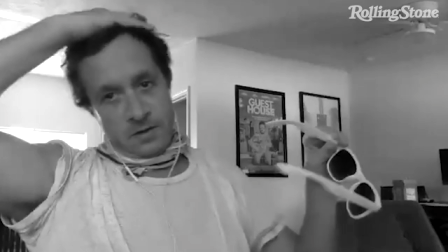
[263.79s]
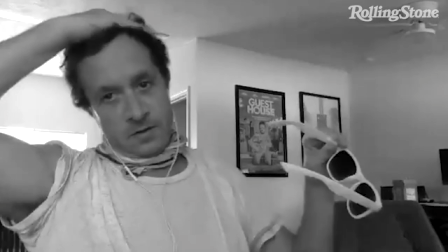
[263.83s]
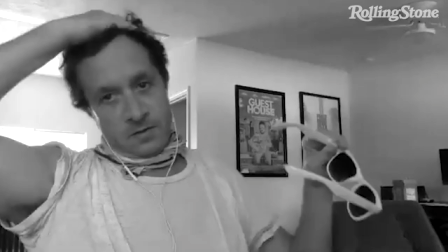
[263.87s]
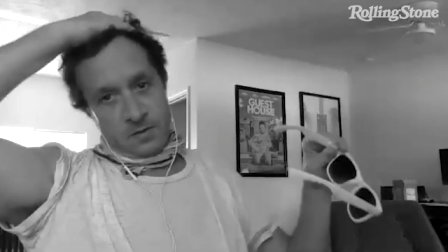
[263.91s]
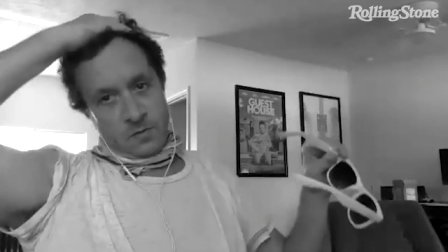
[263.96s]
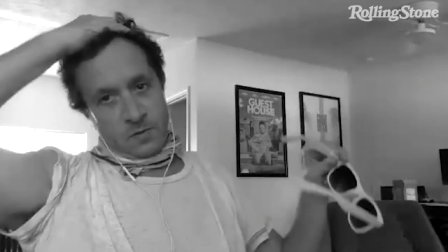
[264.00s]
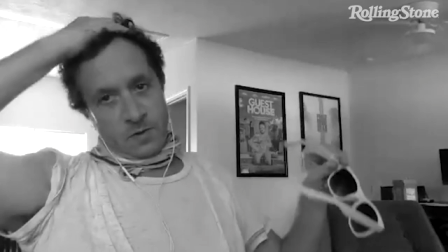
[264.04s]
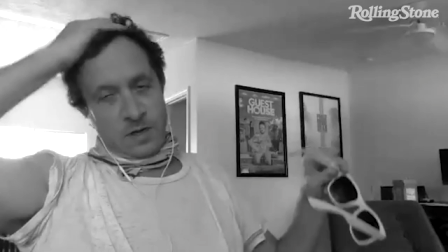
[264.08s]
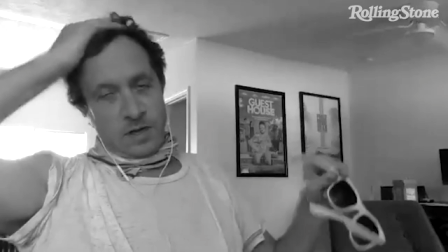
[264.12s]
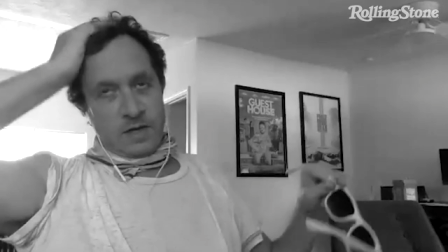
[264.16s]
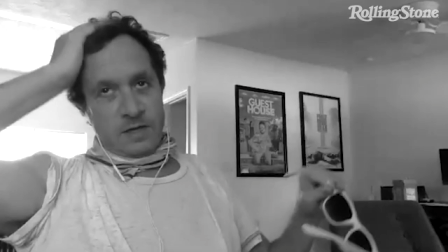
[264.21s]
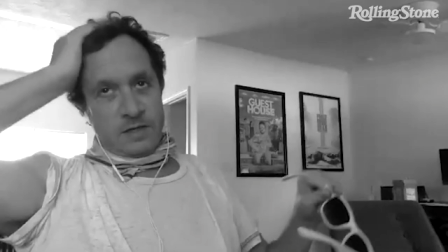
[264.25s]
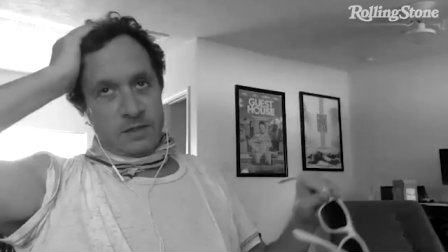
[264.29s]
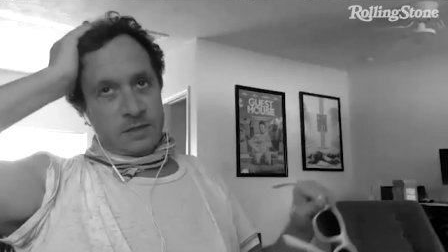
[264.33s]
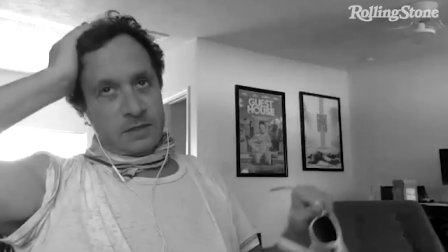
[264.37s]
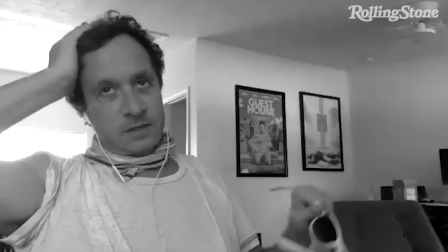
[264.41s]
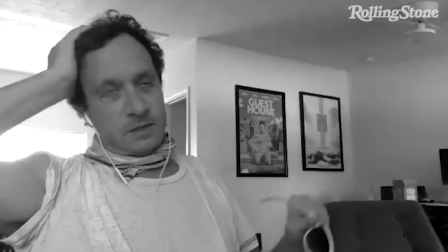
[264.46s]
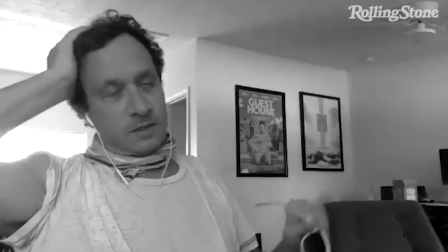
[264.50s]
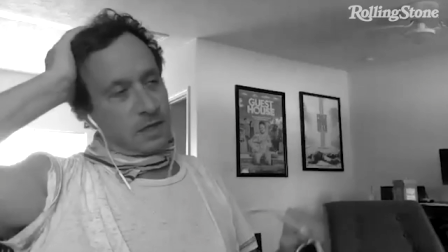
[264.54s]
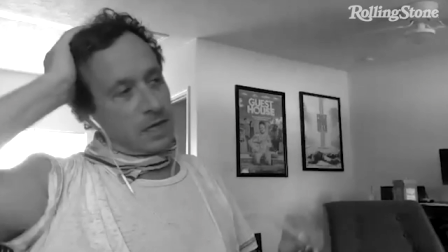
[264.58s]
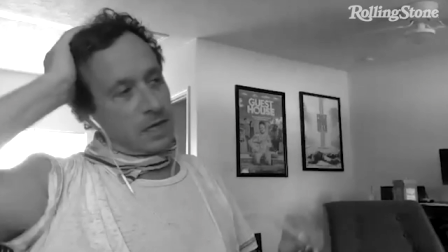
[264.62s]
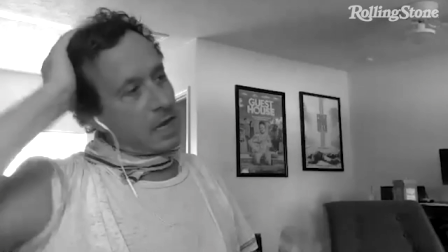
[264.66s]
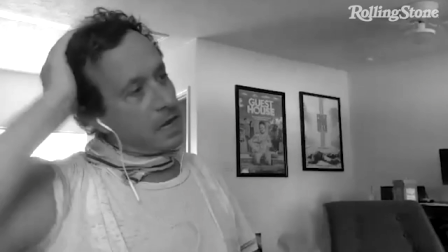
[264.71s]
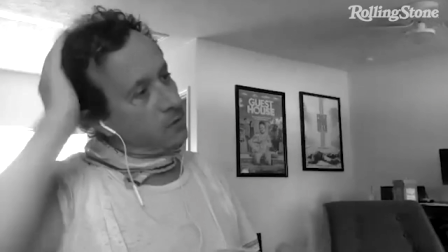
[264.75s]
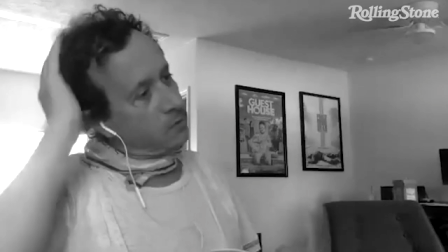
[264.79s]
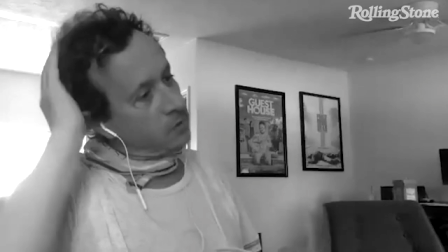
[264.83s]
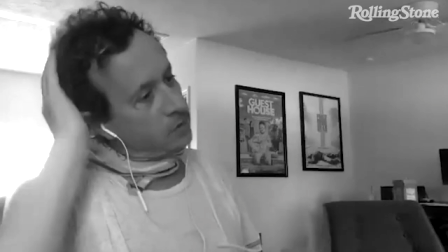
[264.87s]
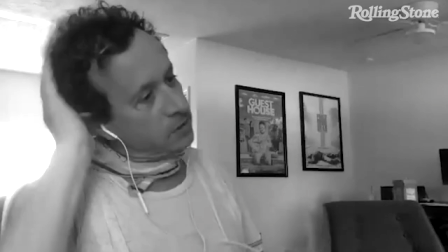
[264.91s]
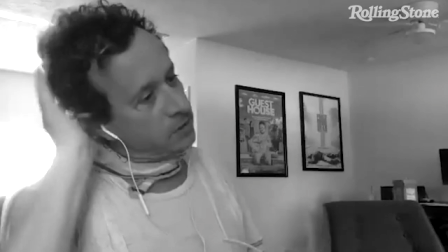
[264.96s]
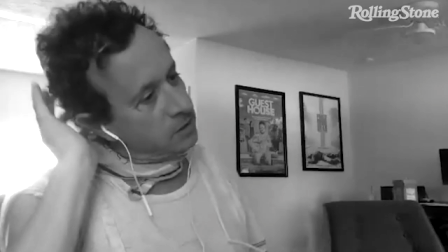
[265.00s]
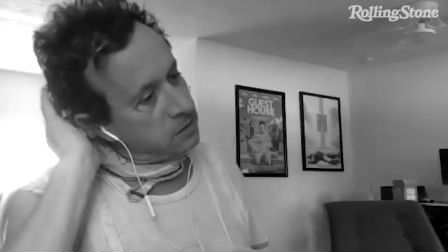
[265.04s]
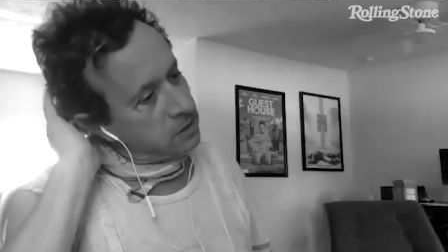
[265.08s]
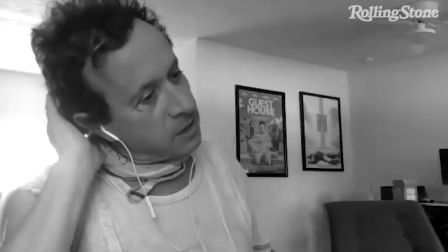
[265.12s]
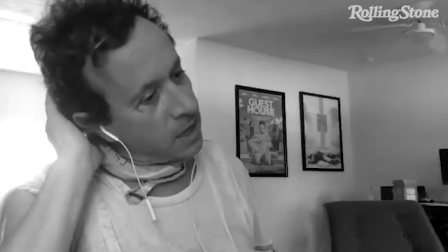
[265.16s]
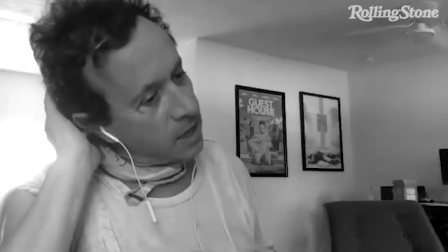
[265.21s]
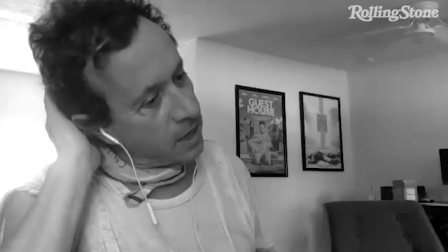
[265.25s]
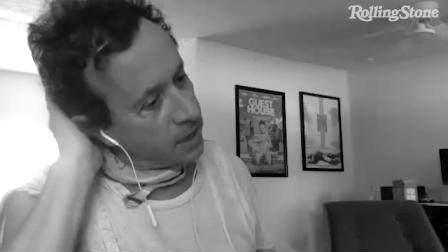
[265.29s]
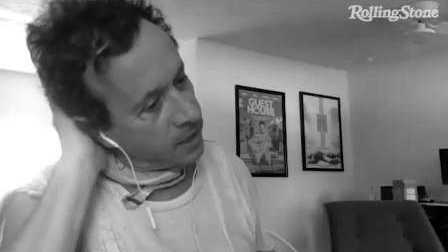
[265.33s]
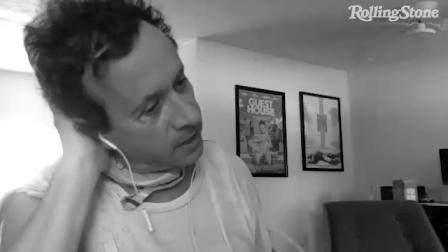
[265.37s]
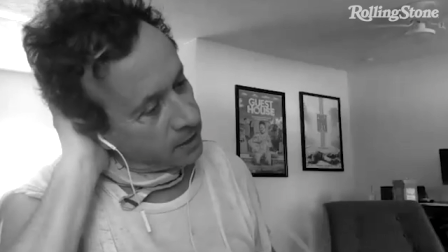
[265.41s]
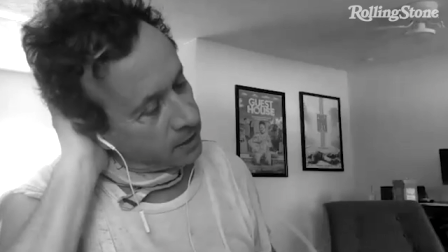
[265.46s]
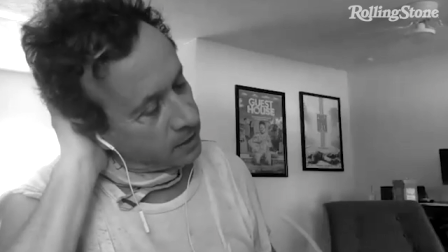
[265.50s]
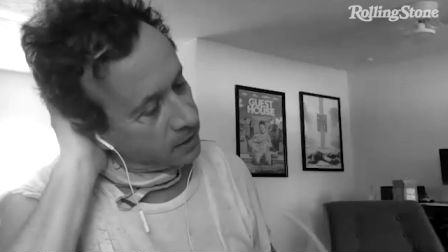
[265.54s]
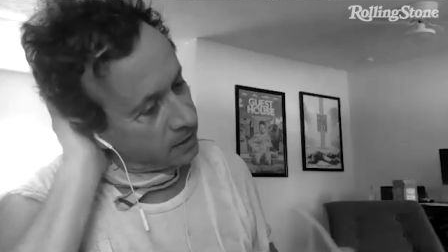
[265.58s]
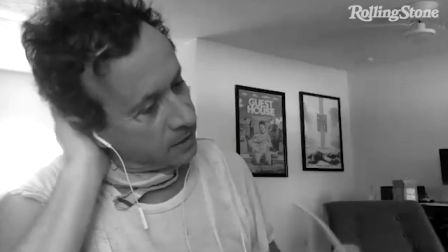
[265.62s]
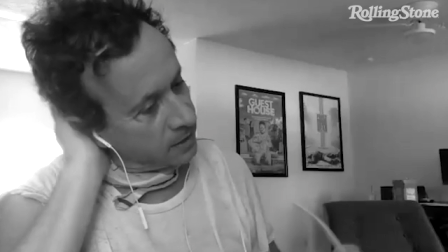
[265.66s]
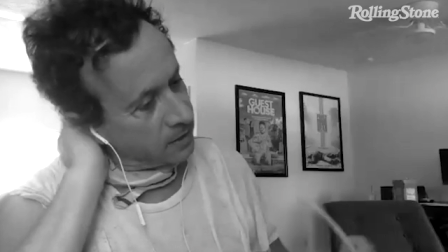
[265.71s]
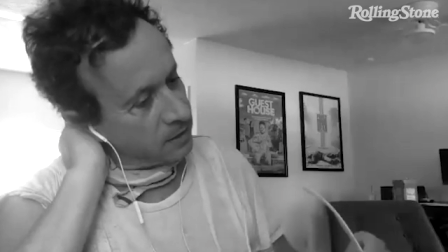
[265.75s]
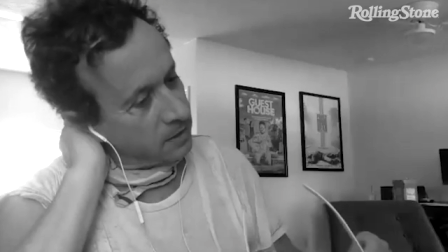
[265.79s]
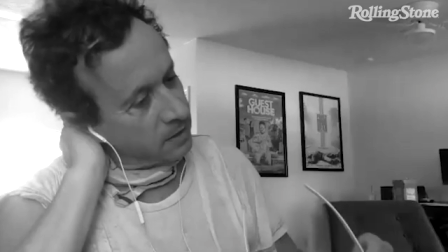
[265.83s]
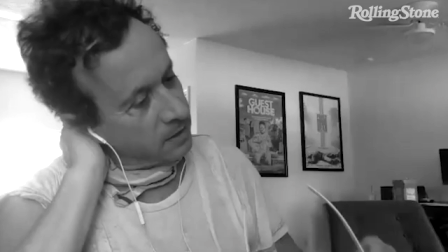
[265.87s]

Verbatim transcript: was I was lying